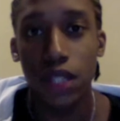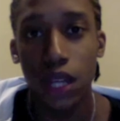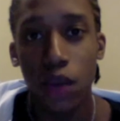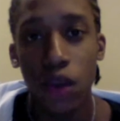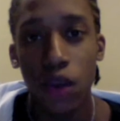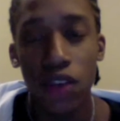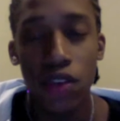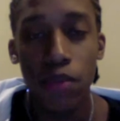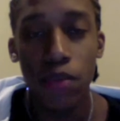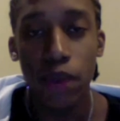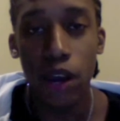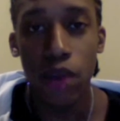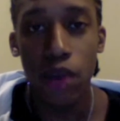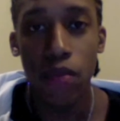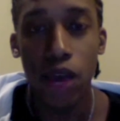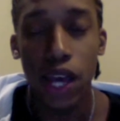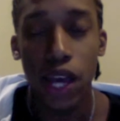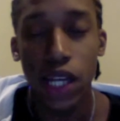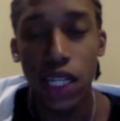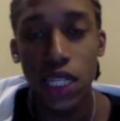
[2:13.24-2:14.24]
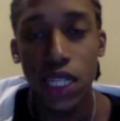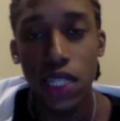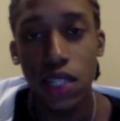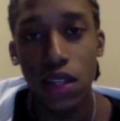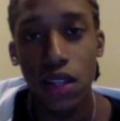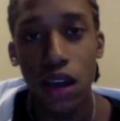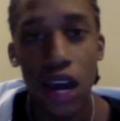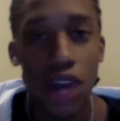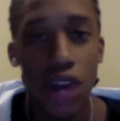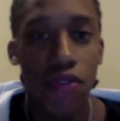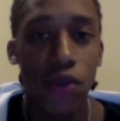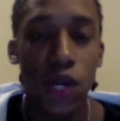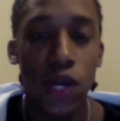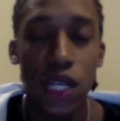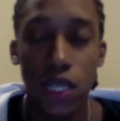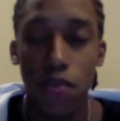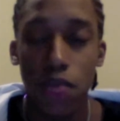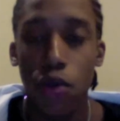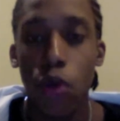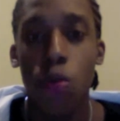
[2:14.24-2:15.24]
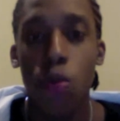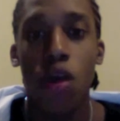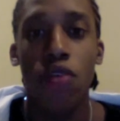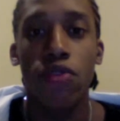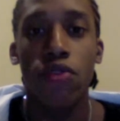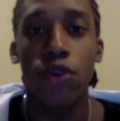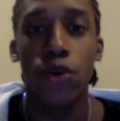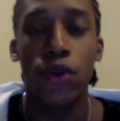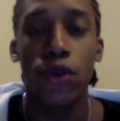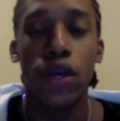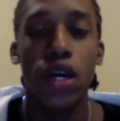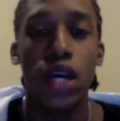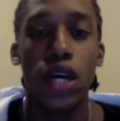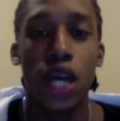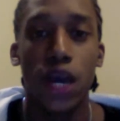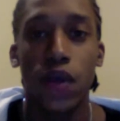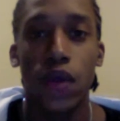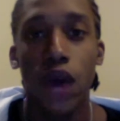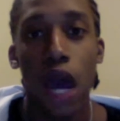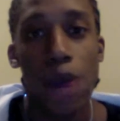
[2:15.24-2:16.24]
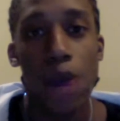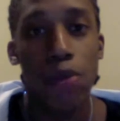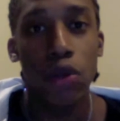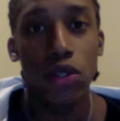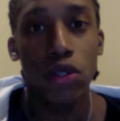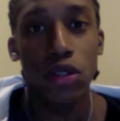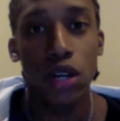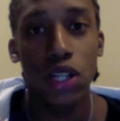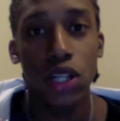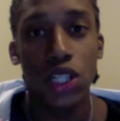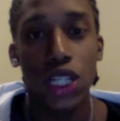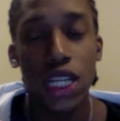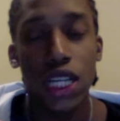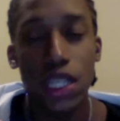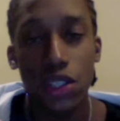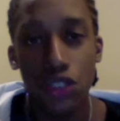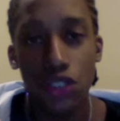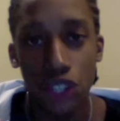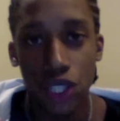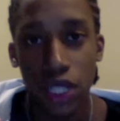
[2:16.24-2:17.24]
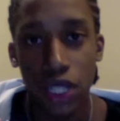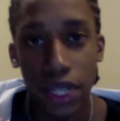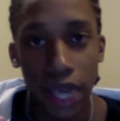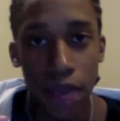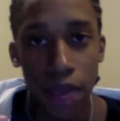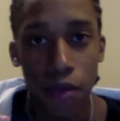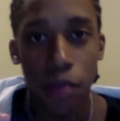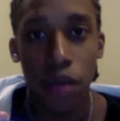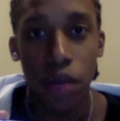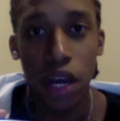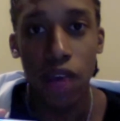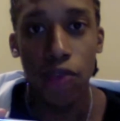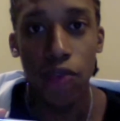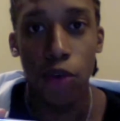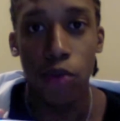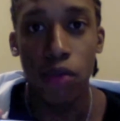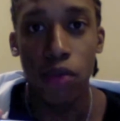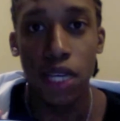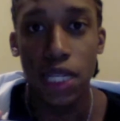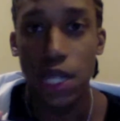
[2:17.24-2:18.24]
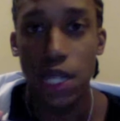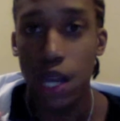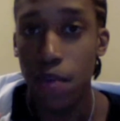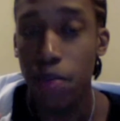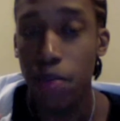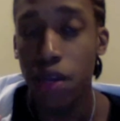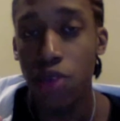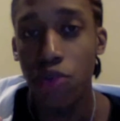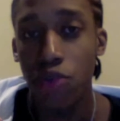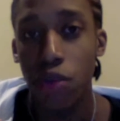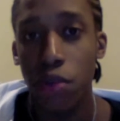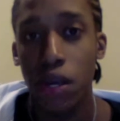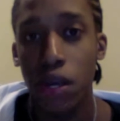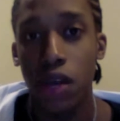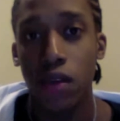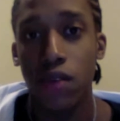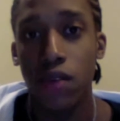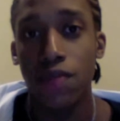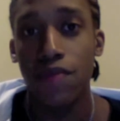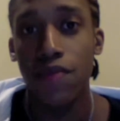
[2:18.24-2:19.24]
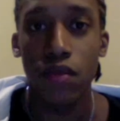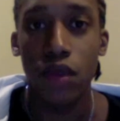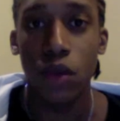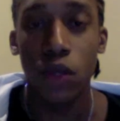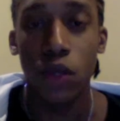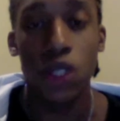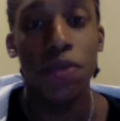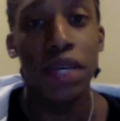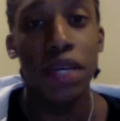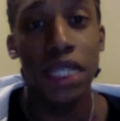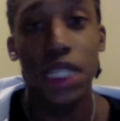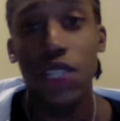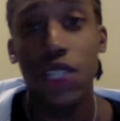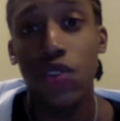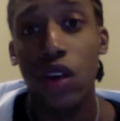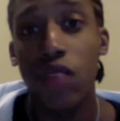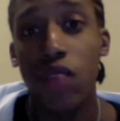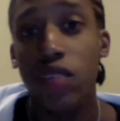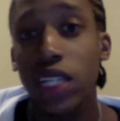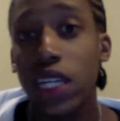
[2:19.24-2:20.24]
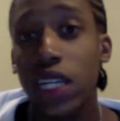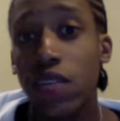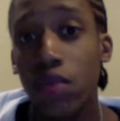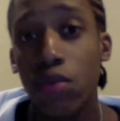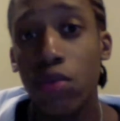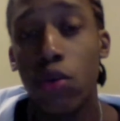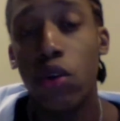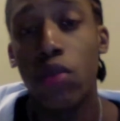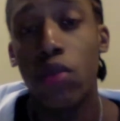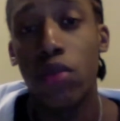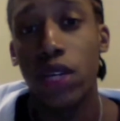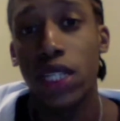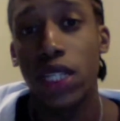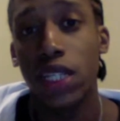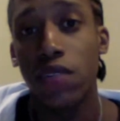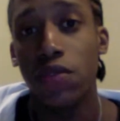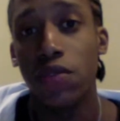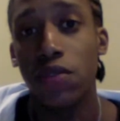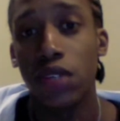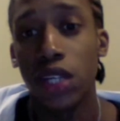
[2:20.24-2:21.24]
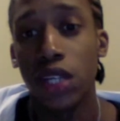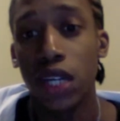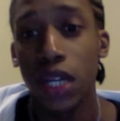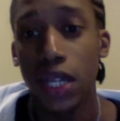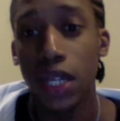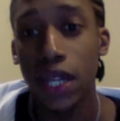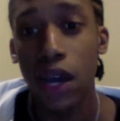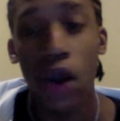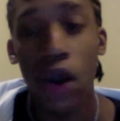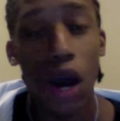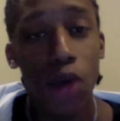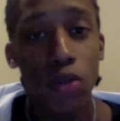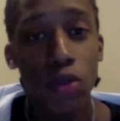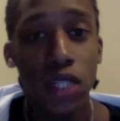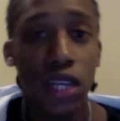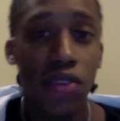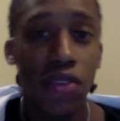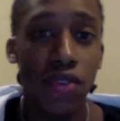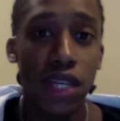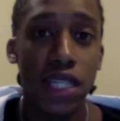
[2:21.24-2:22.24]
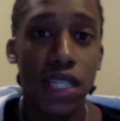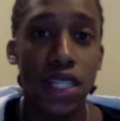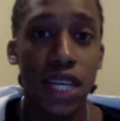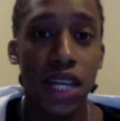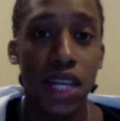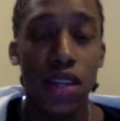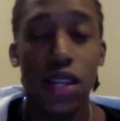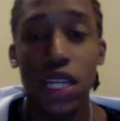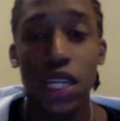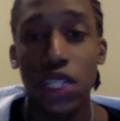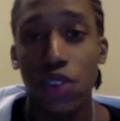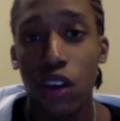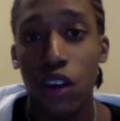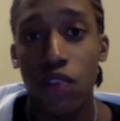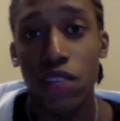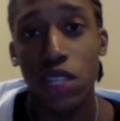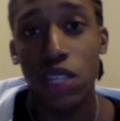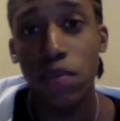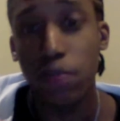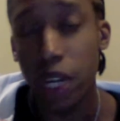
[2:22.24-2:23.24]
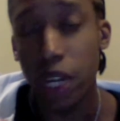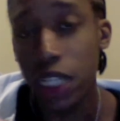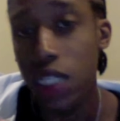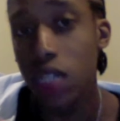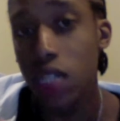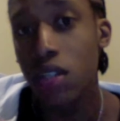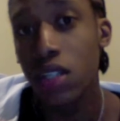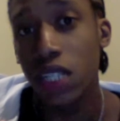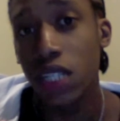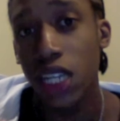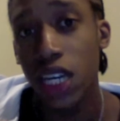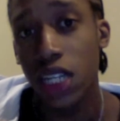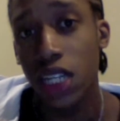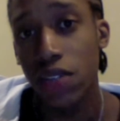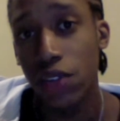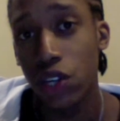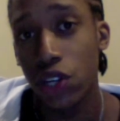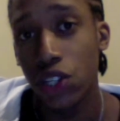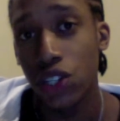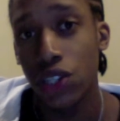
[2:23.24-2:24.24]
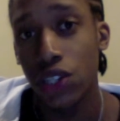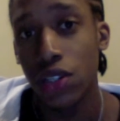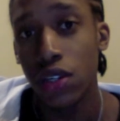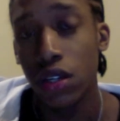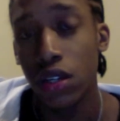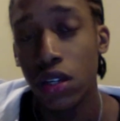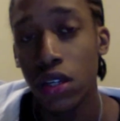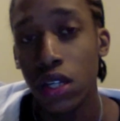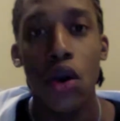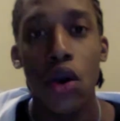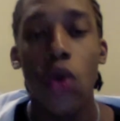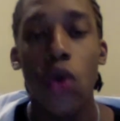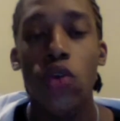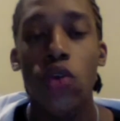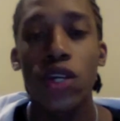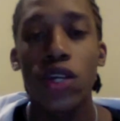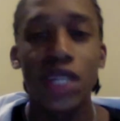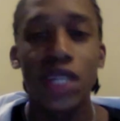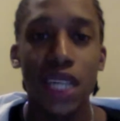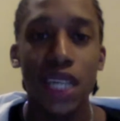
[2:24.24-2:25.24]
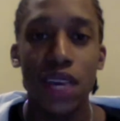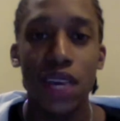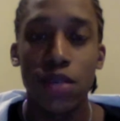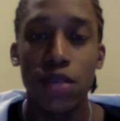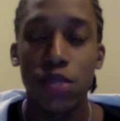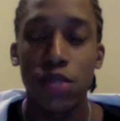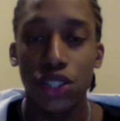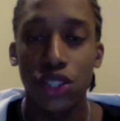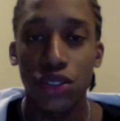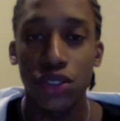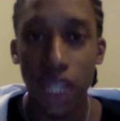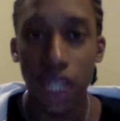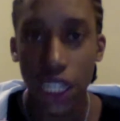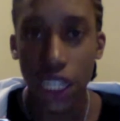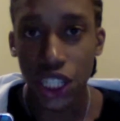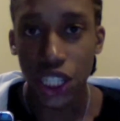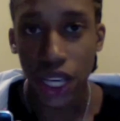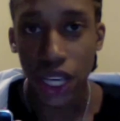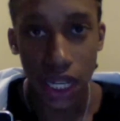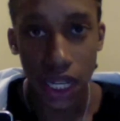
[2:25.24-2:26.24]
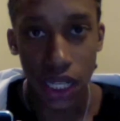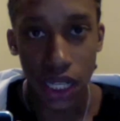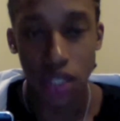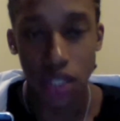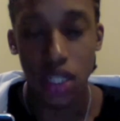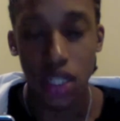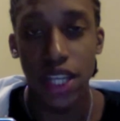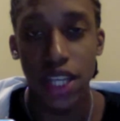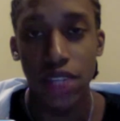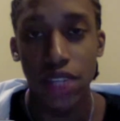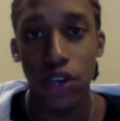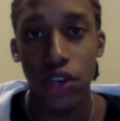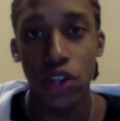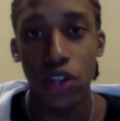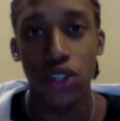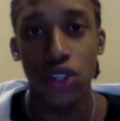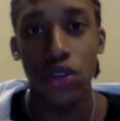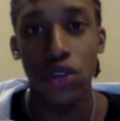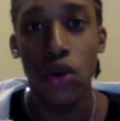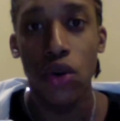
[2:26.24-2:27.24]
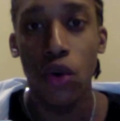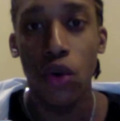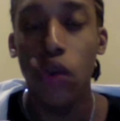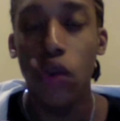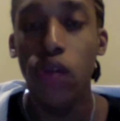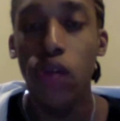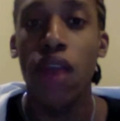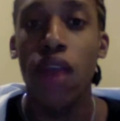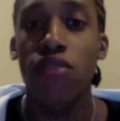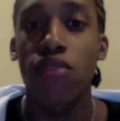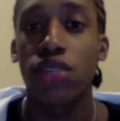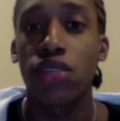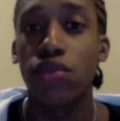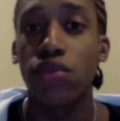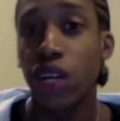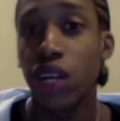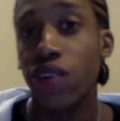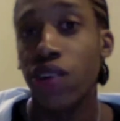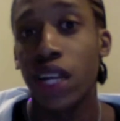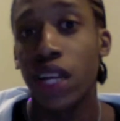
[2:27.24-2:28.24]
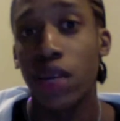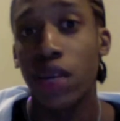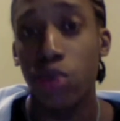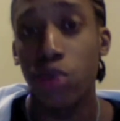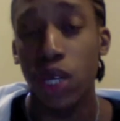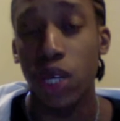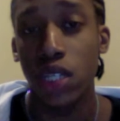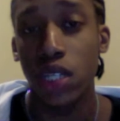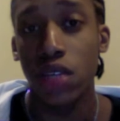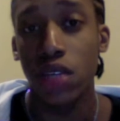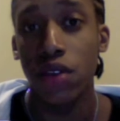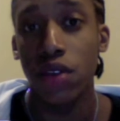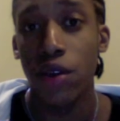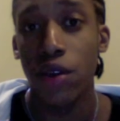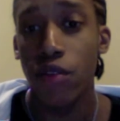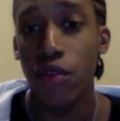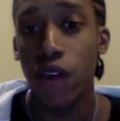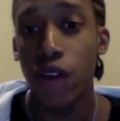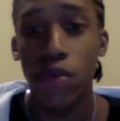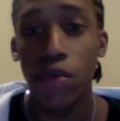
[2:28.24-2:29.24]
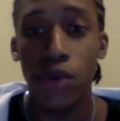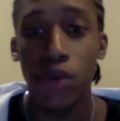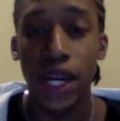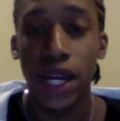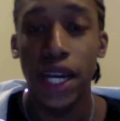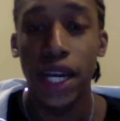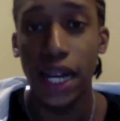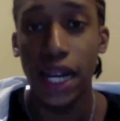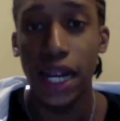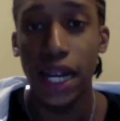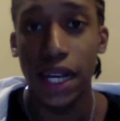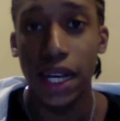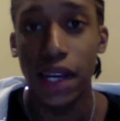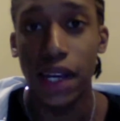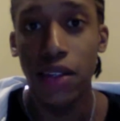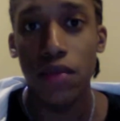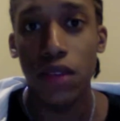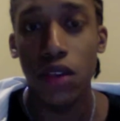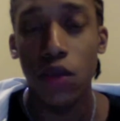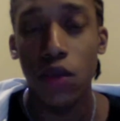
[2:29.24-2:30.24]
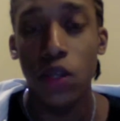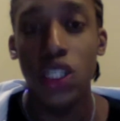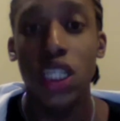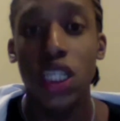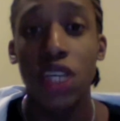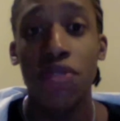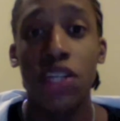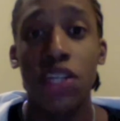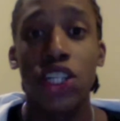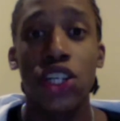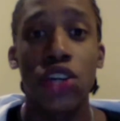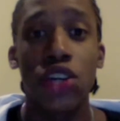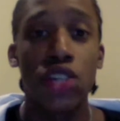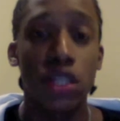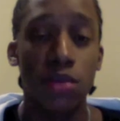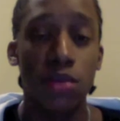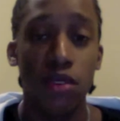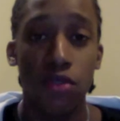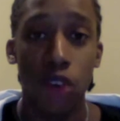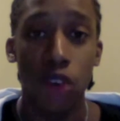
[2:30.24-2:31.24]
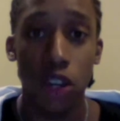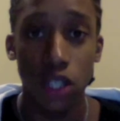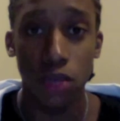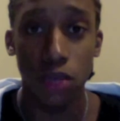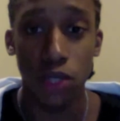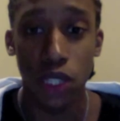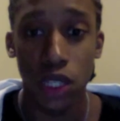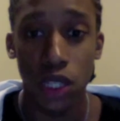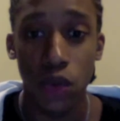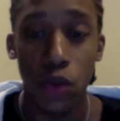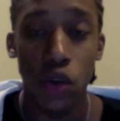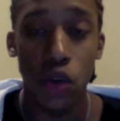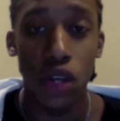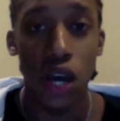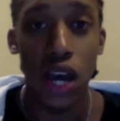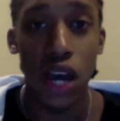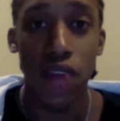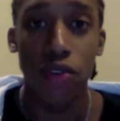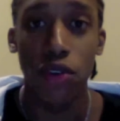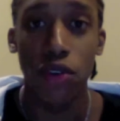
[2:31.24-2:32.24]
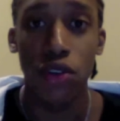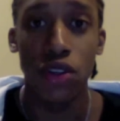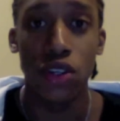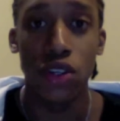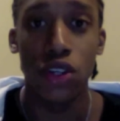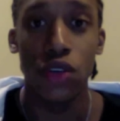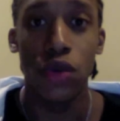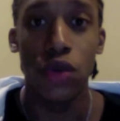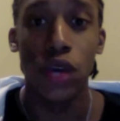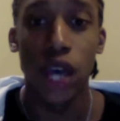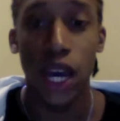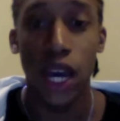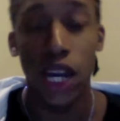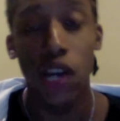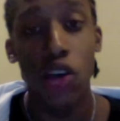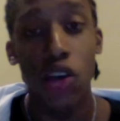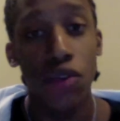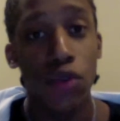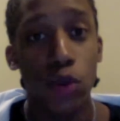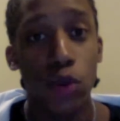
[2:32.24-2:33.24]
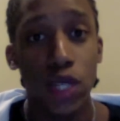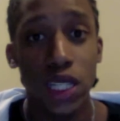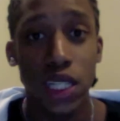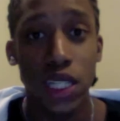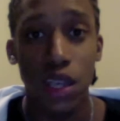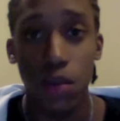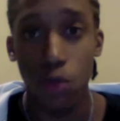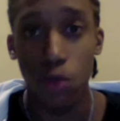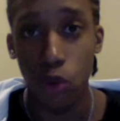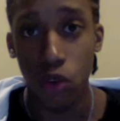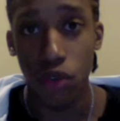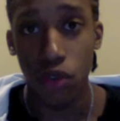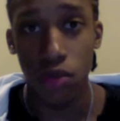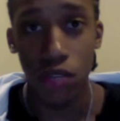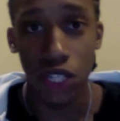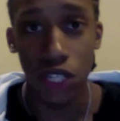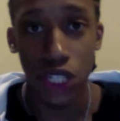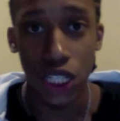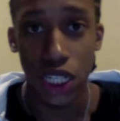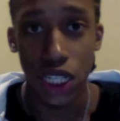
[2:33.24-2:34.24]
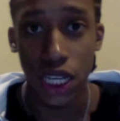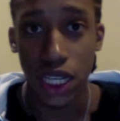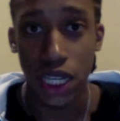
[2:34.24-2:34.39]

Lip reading: what you have to bear in mind is that the iPhone is a mobile phone, and the iPod Touch isn't just a gaming platform, it's an MP3 player, which makes these graphics even more impressive. Now I would definitely say that these graphics are better than the DS version. Although it doesn't have as much 3D shading as the DS version, all the graphics are really impressive, vibrant and clear, which definitely shows some advancements in what the iPhone can do, and I look forward to seeing more from the GTA